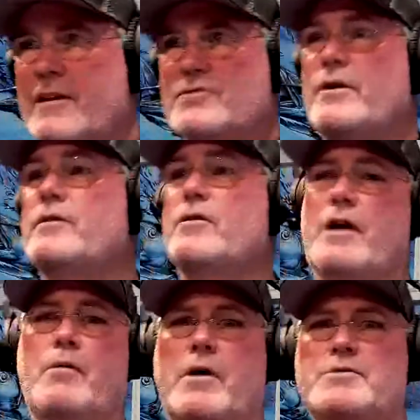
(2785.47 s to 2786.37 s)
So
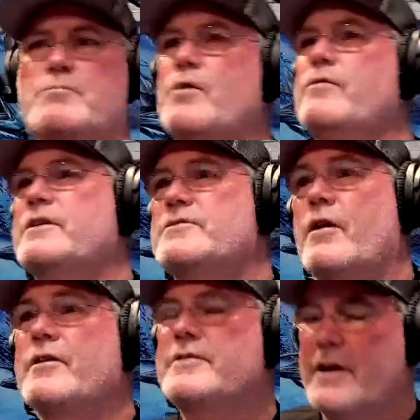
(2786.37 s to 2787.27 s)
I watch movies
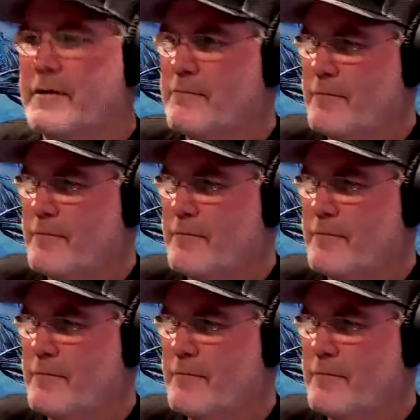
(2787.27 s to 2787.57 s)
all the time.